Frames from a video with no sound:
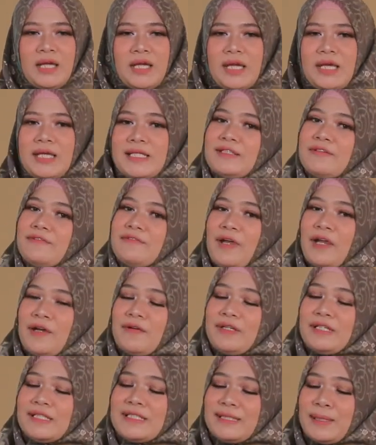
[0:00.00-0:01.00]
It's a
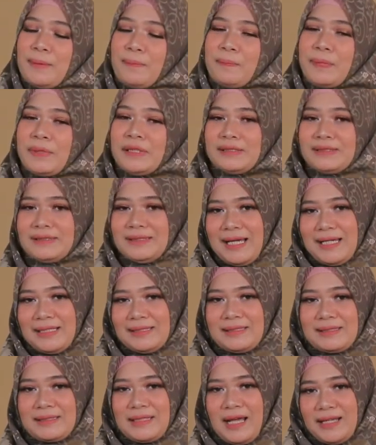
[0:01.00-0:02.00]
very simple
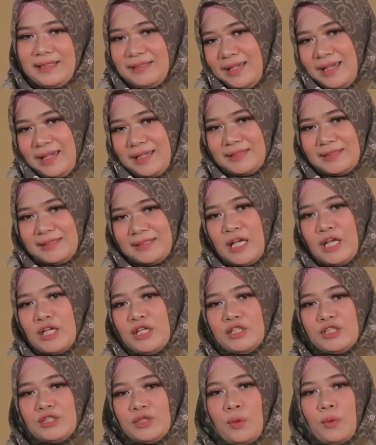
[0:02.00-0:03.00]
task, I guess.
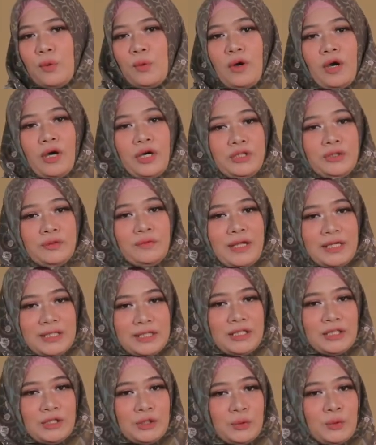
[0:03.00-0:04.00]
So, are you
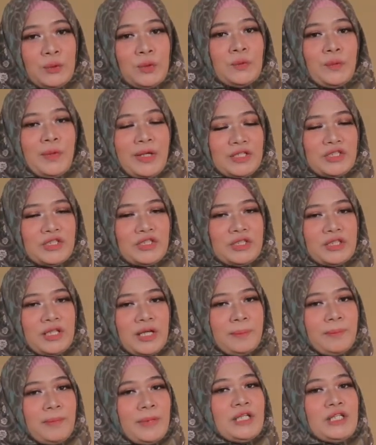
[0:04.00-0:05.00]
ready to arrange
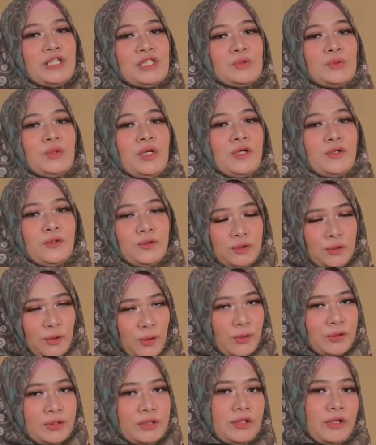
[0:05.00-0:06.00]
them into a good
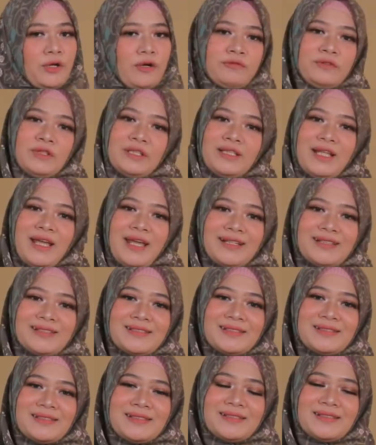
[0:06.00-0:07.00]
order of the
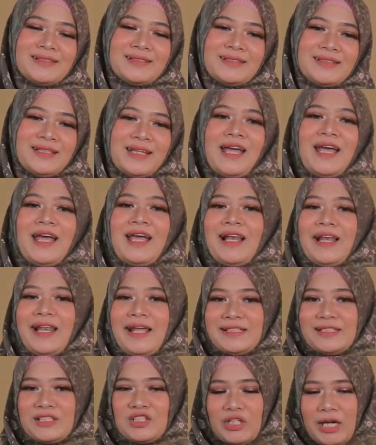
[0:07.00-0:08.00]
text?
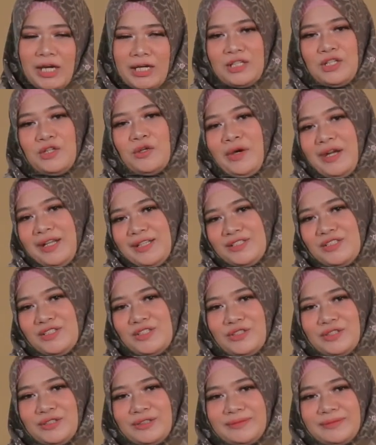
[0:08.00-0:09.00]
Let's check your answer.